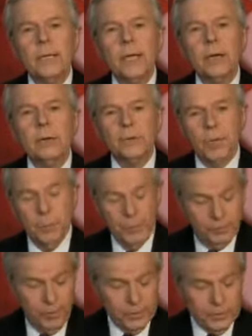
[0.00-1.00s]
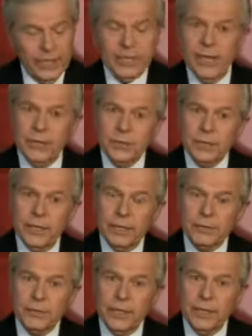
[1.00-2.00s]
Now, jumping from a state
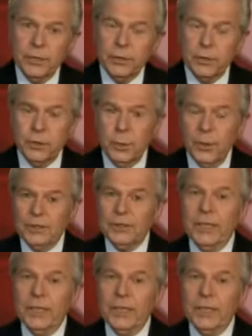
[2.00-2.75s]
legislative seat to the U.S.